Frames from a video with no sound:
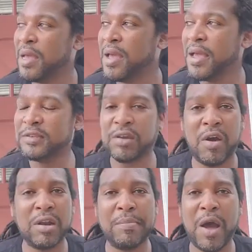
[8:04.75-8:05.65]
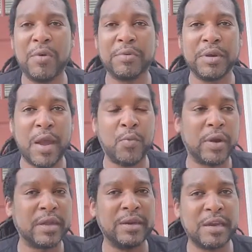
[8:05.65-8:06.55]
it's all about
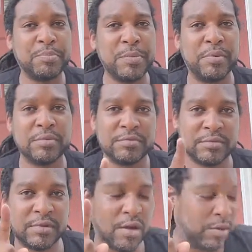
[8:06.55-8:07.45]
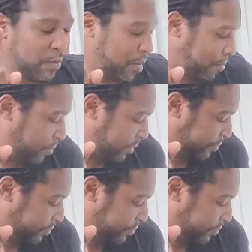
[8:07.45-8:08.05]
networking, letting people... Hold it one moment.